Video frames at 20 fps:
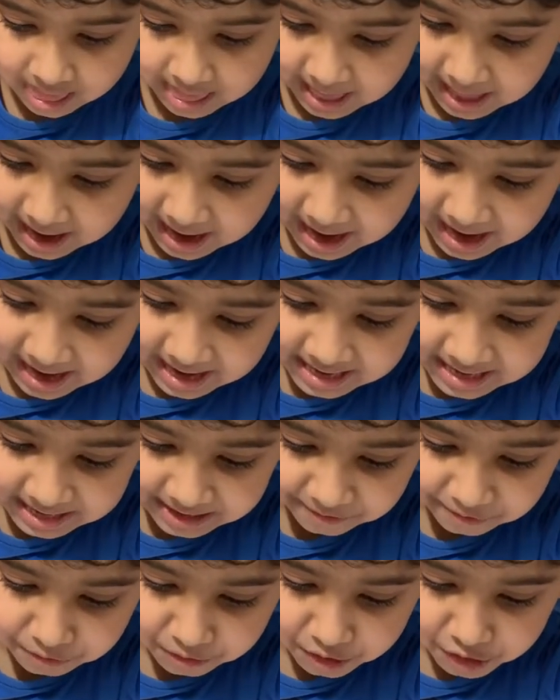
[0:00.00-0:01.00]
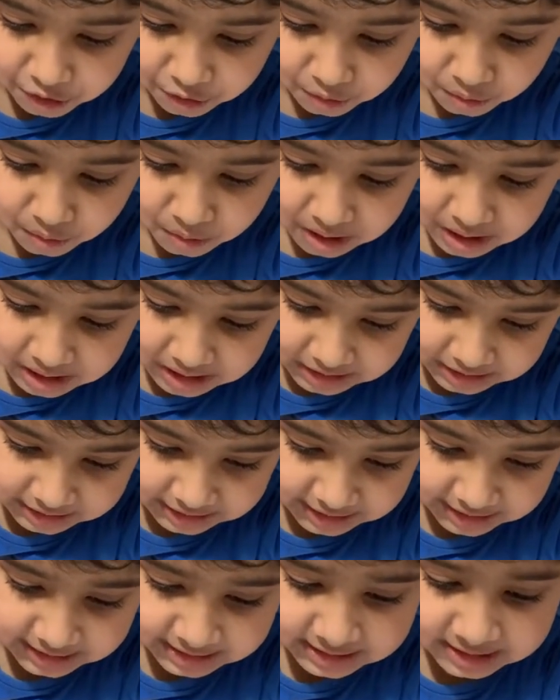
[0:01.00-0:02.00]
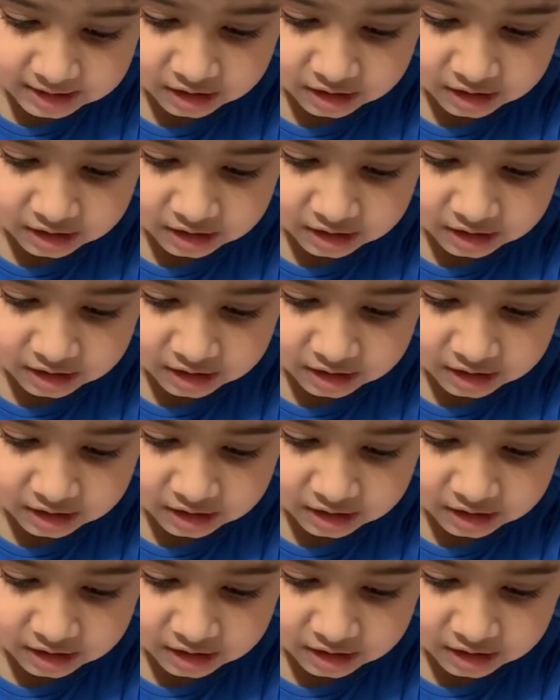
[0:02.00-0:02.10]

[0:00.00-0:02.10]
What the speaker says: And if you do this